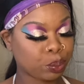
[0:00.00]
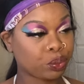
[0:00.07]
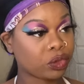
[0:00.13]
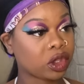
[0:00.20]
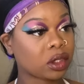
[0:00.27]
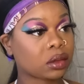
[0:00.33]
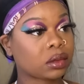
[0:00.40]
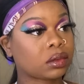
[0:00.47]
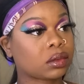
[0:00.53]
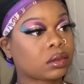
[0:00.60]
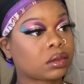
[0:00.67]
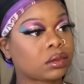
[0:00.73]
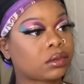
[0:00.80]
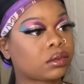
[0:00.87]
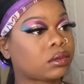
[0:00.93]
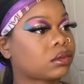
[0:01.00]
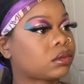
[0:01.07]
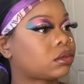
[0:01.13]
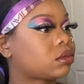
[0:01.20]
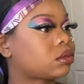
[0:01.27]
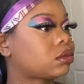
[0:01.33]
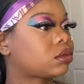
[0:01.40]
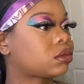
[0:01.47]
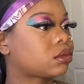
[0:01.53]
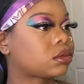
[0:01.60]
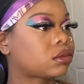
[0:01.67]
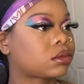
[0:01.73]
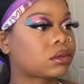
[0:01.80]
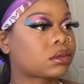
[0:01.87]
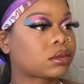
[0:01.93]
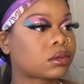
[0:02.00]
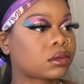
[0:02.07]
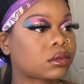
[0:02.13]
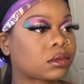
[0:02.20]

with my eyes or whatever.